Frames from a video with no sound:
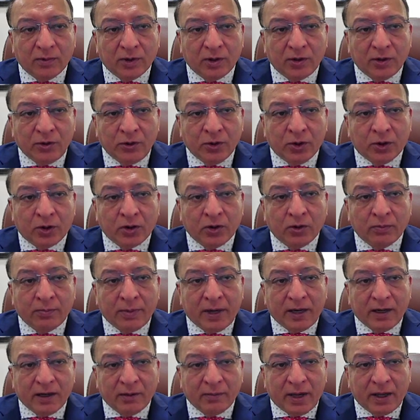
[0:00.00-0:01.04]
Europe
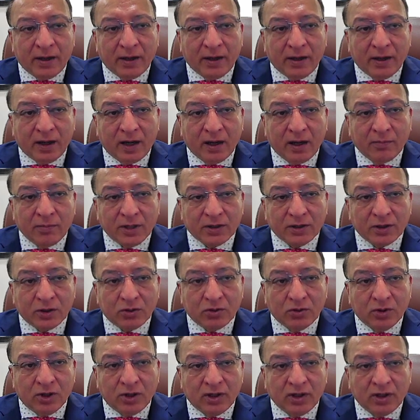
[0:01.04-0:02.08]
and America,
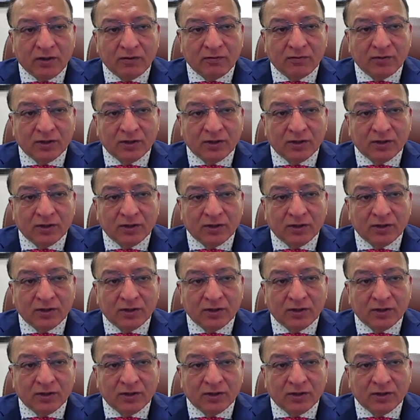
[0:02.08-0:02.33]
particularly,